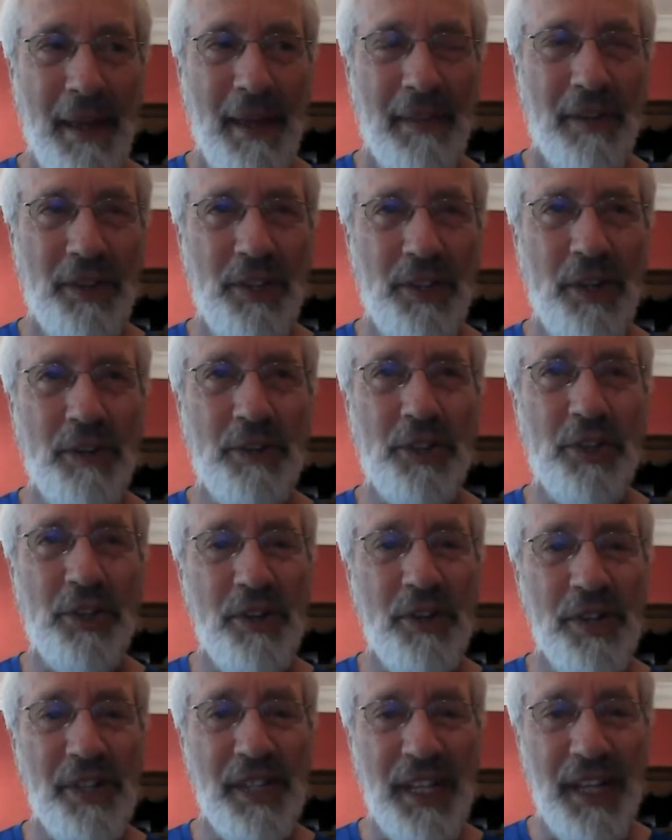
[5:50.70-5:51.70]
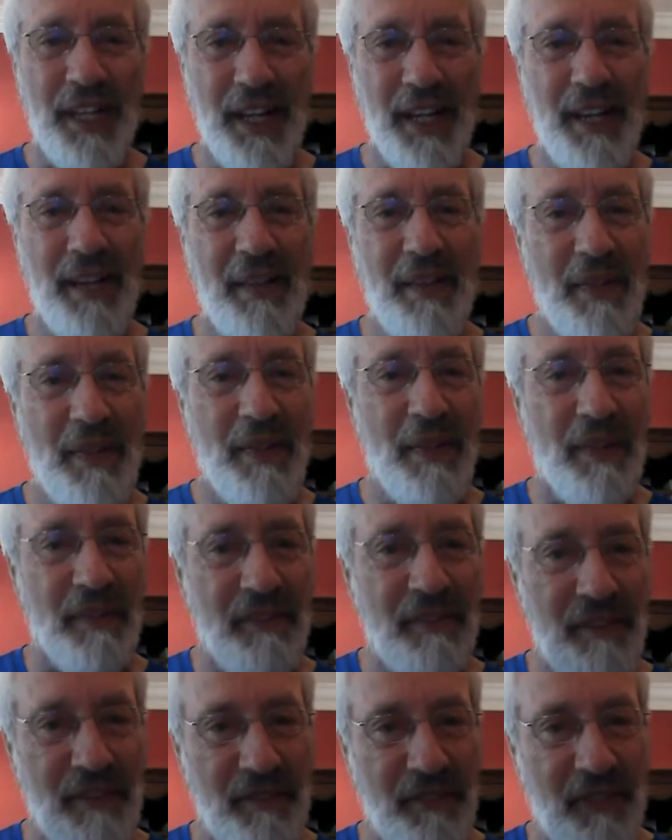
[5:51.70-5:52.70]
There's no certainty in
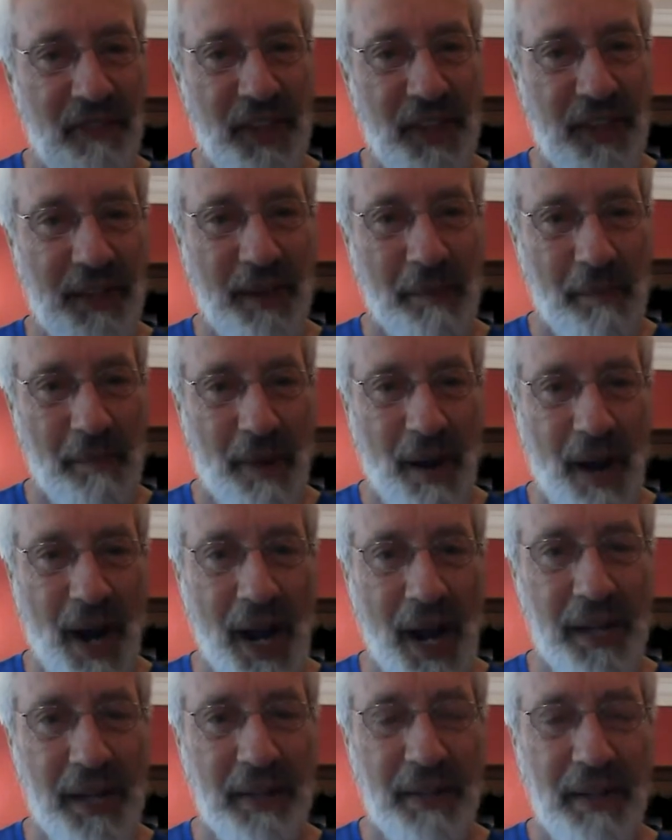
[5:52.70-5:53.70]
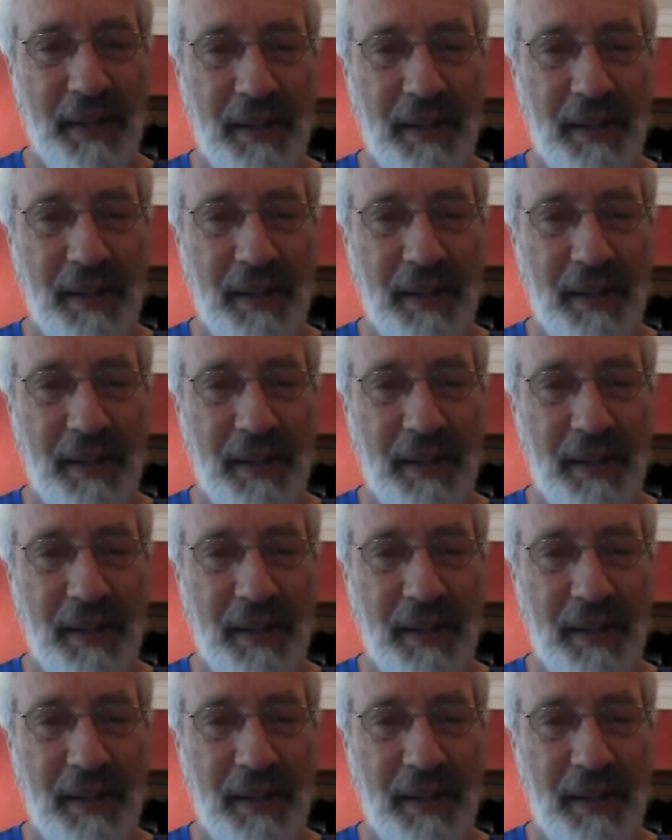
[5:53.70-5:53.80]
the thinking mind.